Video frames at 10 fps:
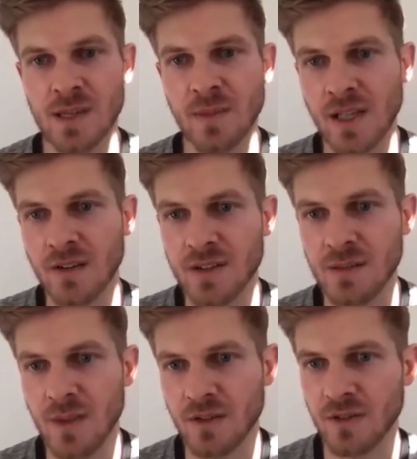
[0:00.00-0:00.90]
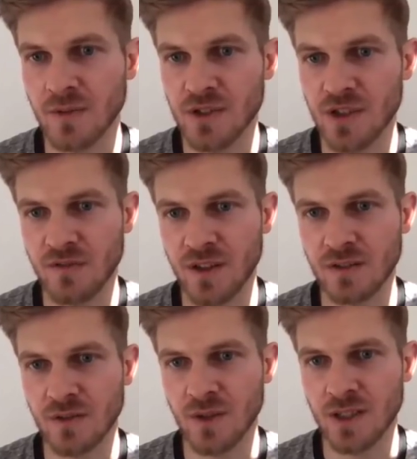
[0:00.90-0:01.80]
similarity metric, which I
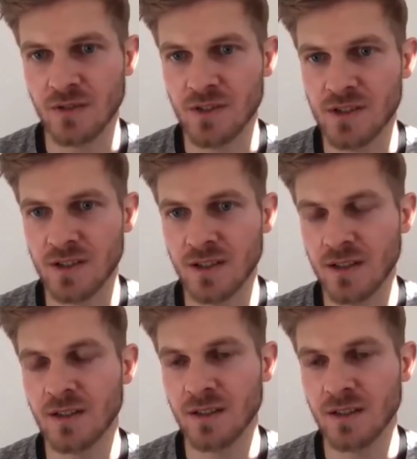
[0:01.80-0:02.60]
found quite interesting.